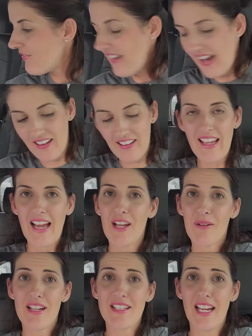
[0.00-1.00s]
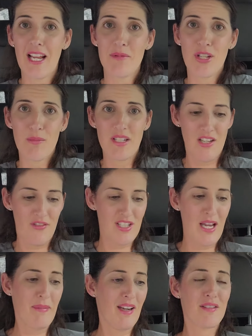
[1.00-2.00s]
finally, I don't want to take up too much of your
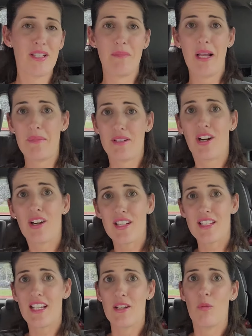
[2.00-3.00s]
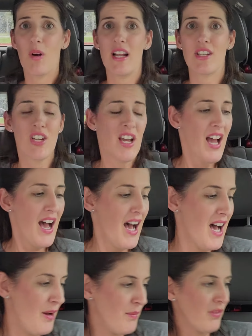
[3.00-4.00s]
time. I know sometimes it's hard to sit and watch
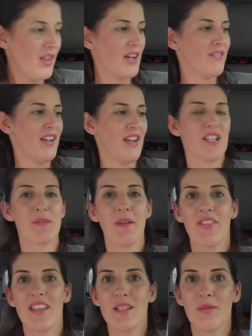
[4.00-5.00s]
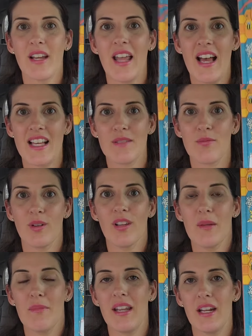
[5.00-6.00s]
long videos, but this one has
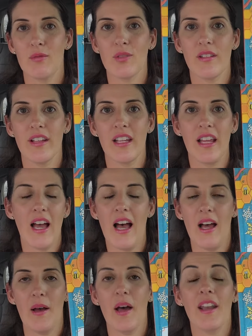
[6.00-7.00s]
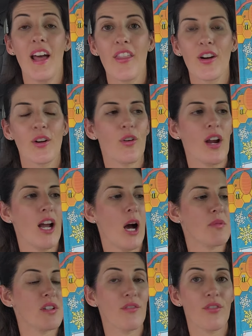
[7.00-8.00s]
really been another great
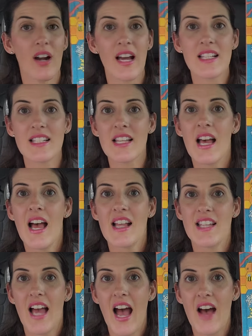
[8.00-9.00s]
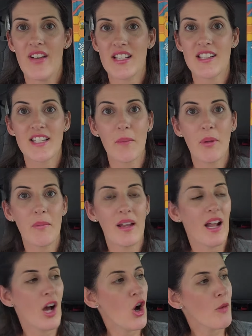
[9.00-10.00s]
option for us to have as a
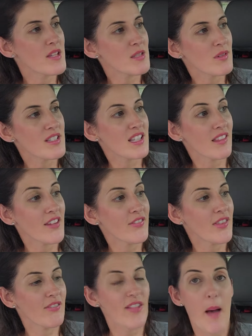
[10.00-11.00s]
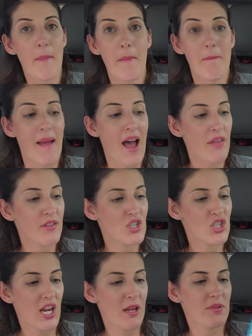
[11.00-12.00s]
supplement at home. This one's the Lift the Flap Math
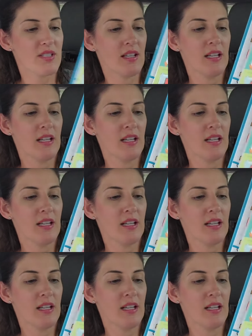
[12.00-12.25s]
Shapes,